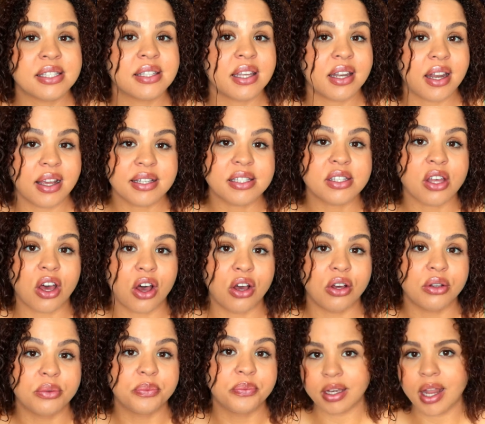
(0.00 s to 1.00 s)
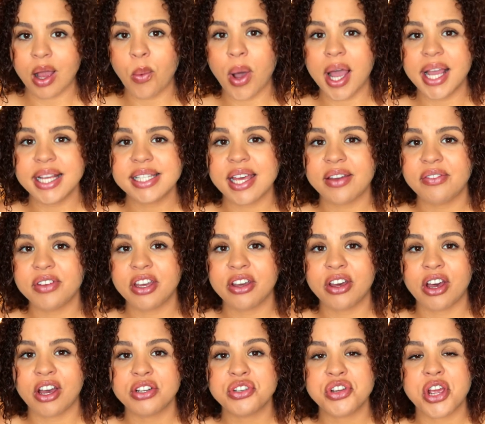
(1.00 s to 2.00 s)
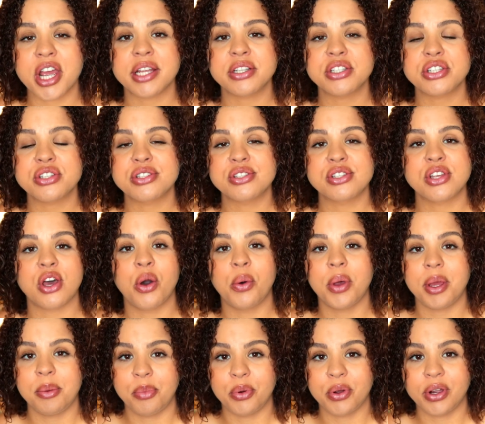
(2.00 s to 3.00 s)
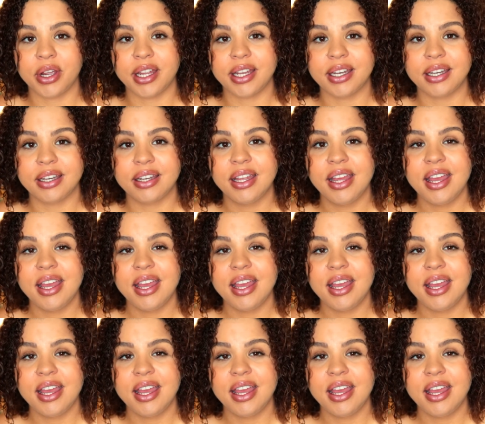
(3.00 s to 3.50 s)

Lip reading: that I saw. Now, why is having a contract so important?